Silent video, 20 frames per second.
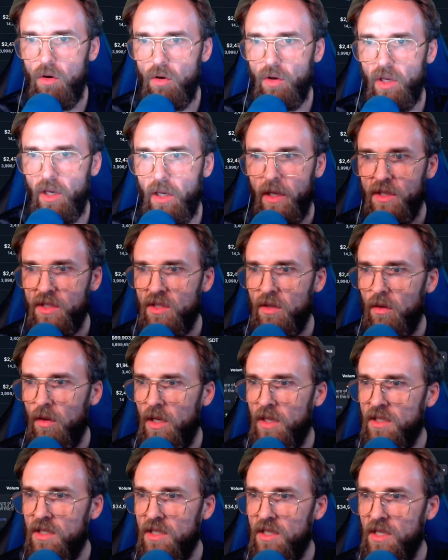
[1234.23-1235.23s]
Okay, so
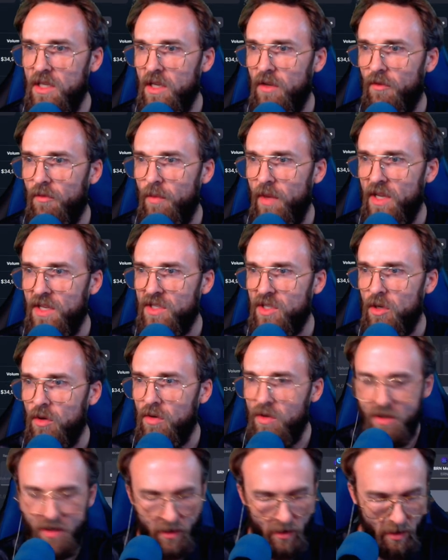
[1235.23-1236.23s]
let's see if Mezo
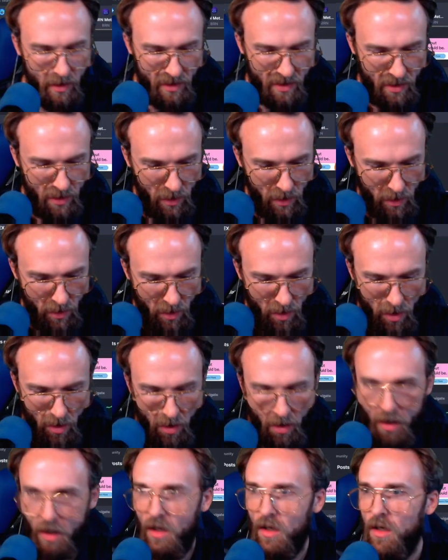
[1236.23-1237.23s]
is listed
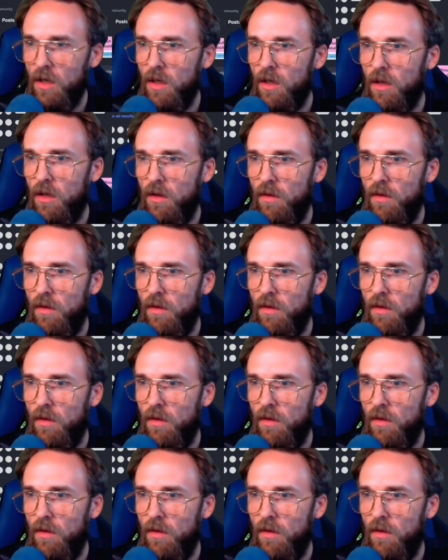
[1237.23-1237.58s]
on.